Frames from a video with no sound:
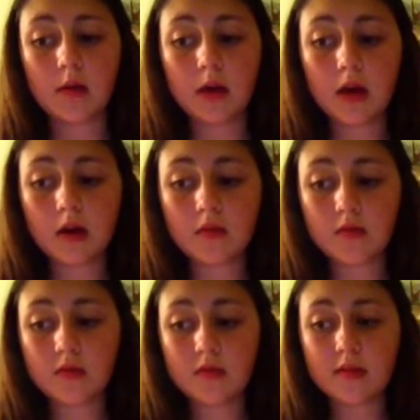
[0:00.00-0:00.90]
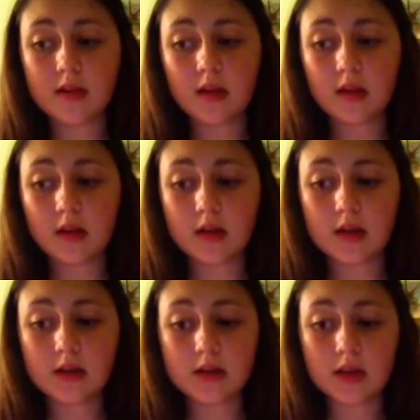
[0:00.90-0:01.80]
Americans were soon settling on
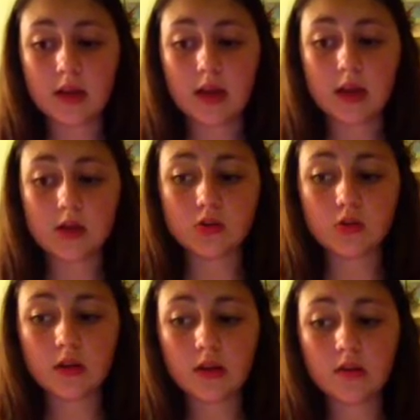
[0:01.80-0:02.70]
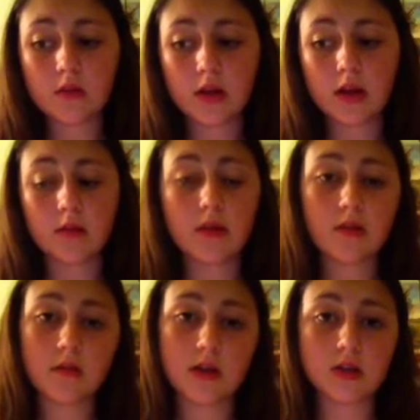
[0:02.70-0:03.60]
Indian land, and treaties creating
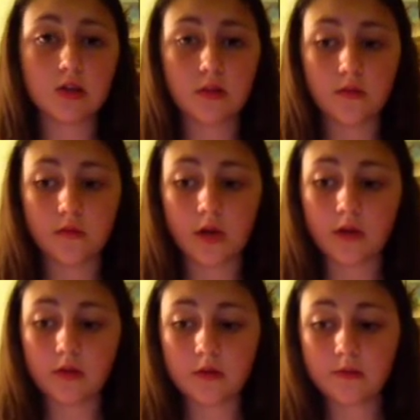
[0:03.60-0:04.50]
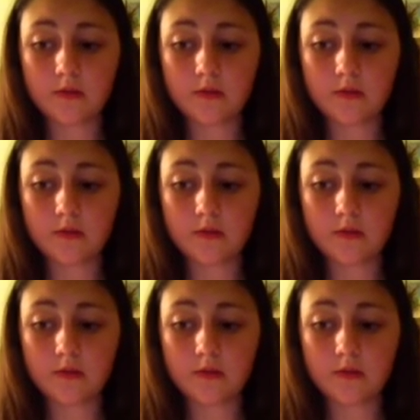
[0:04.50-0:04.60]
reservations soon followed.